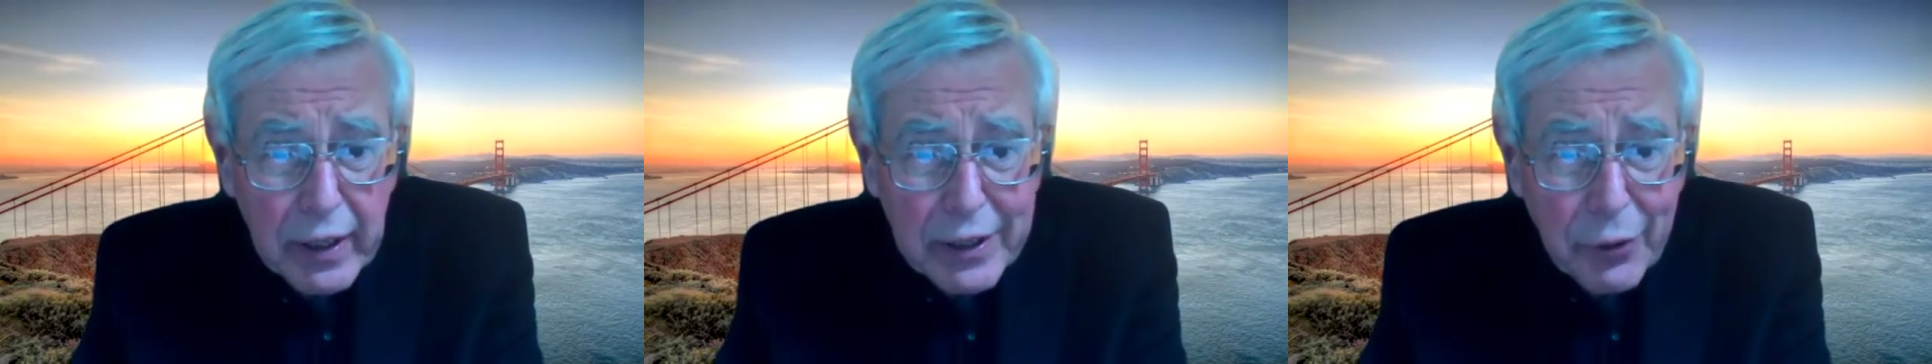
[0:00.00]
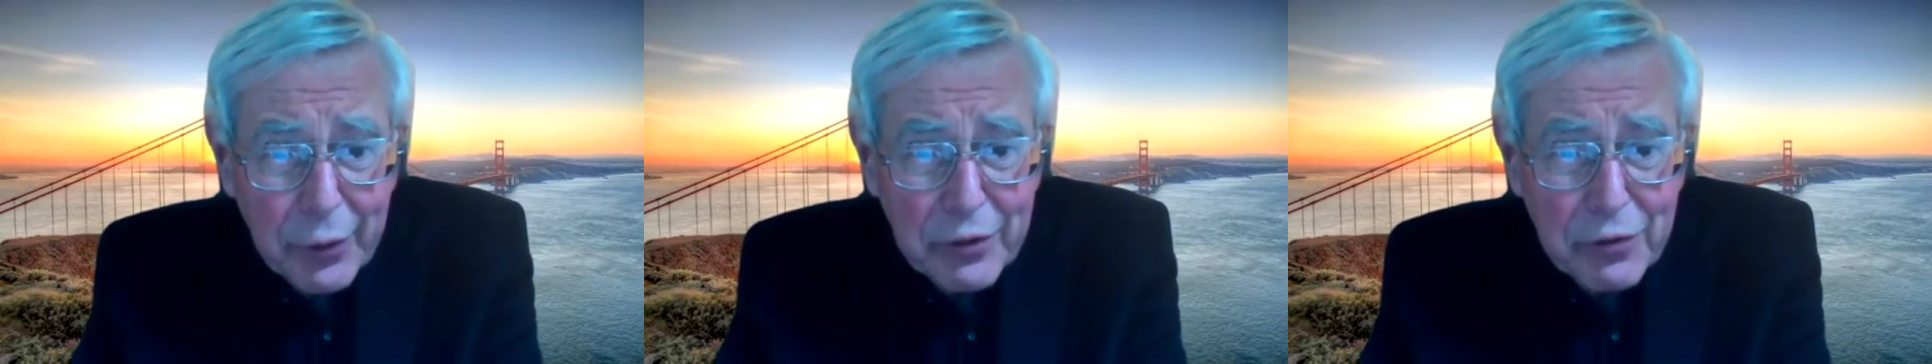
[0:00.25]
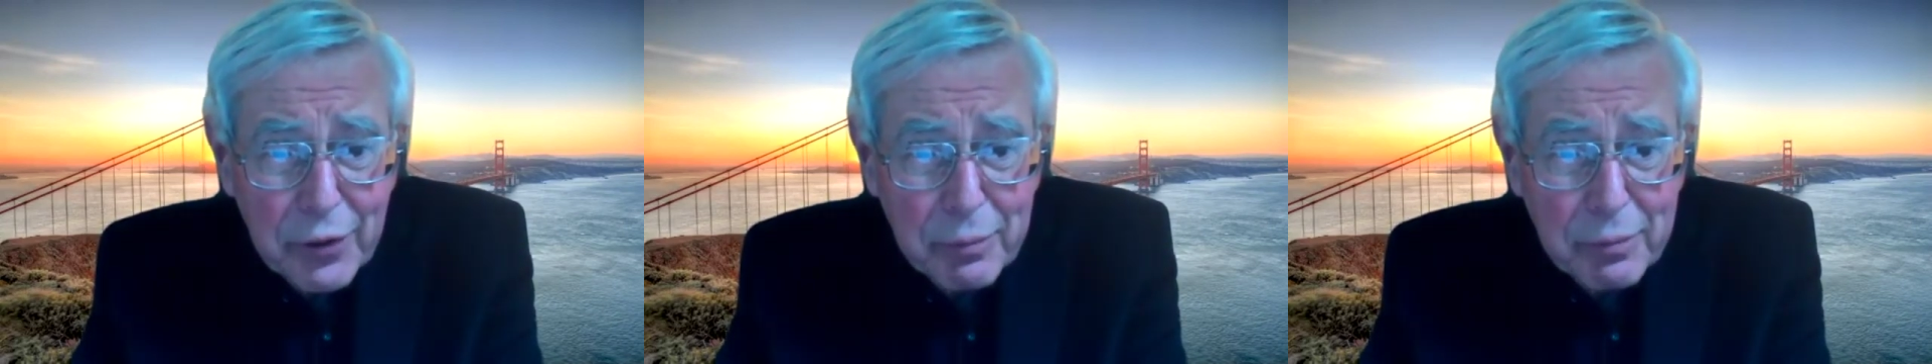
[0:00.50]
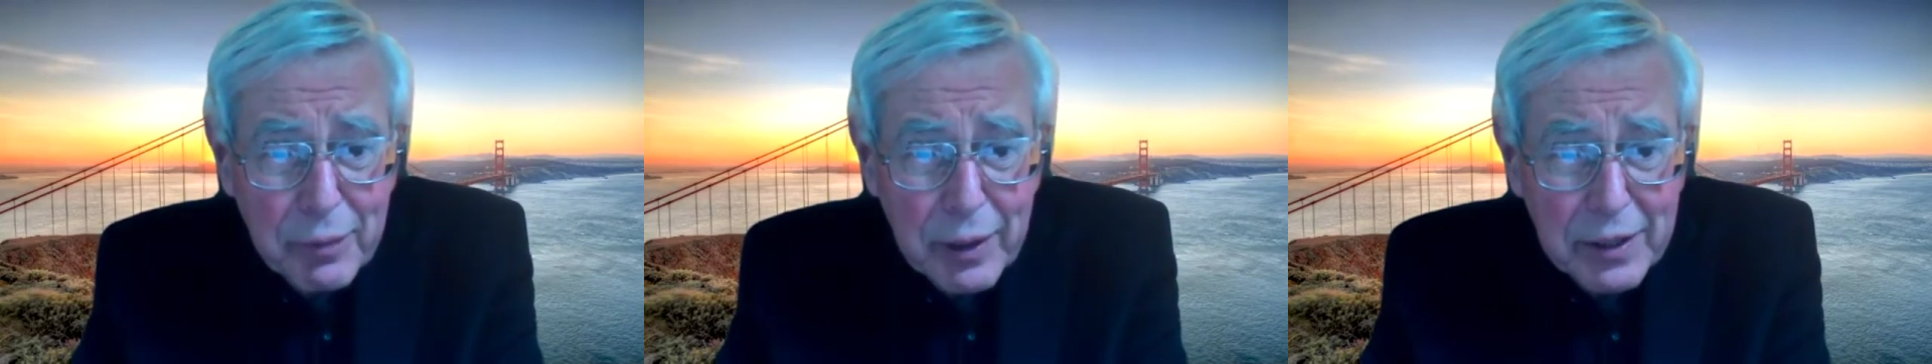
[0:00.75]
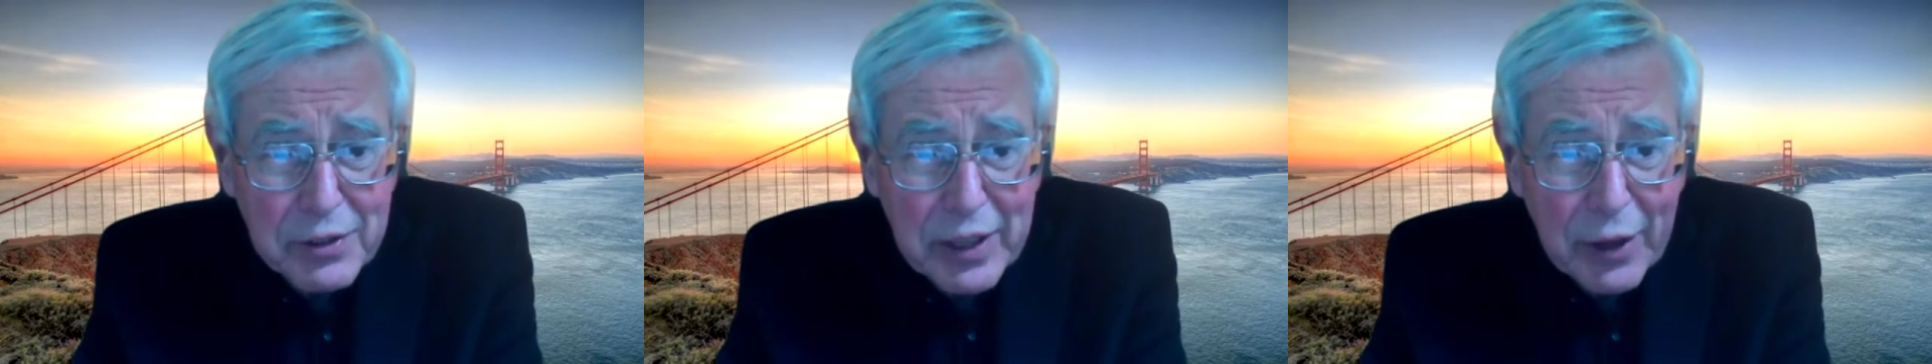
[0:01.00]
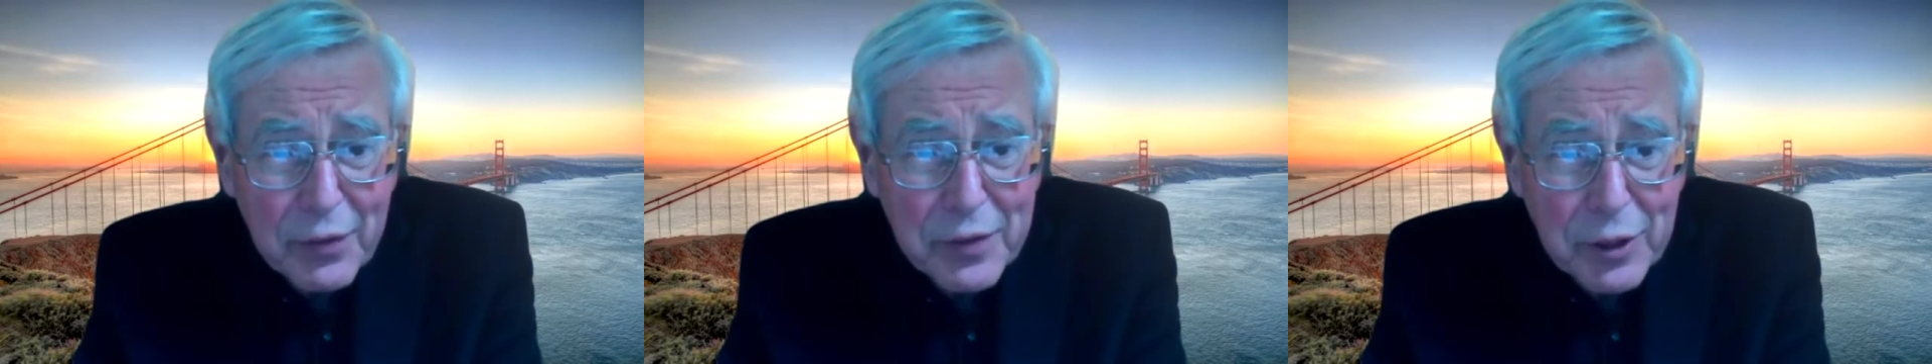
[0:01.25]
going from
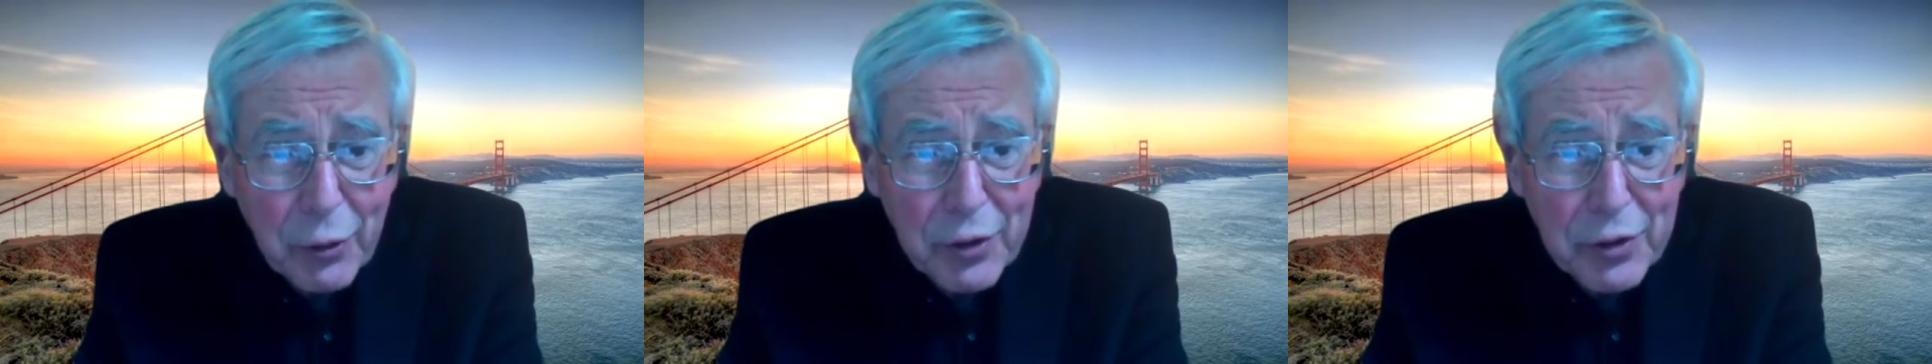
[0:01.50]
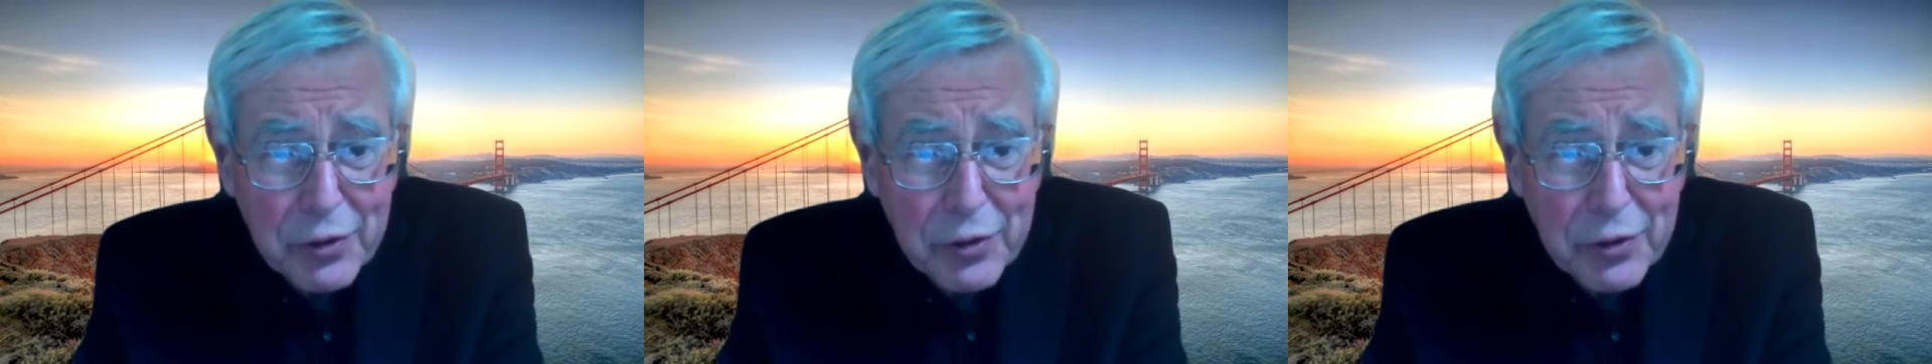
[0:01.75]
south to north,